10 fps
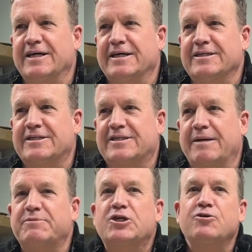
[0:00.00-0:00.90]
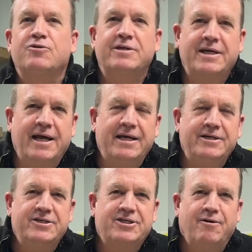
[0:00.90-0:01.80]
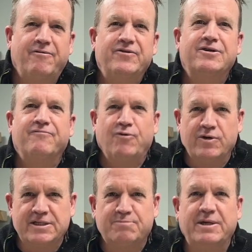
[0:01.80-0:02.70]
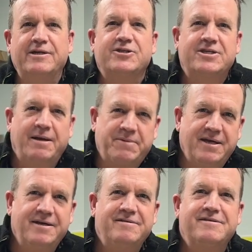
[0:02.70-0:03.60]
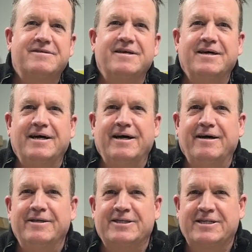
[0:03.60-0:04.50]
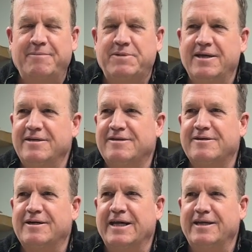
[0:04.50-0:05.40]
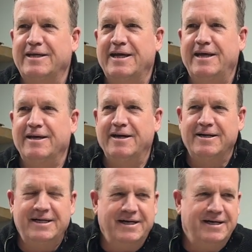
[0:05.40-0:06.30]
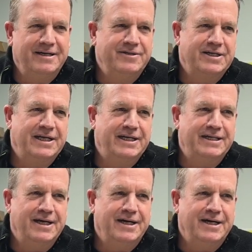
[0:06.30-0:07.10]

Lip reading: Stepchildren Day. So if you're divorced, bring your stepkids. Stepkids are getting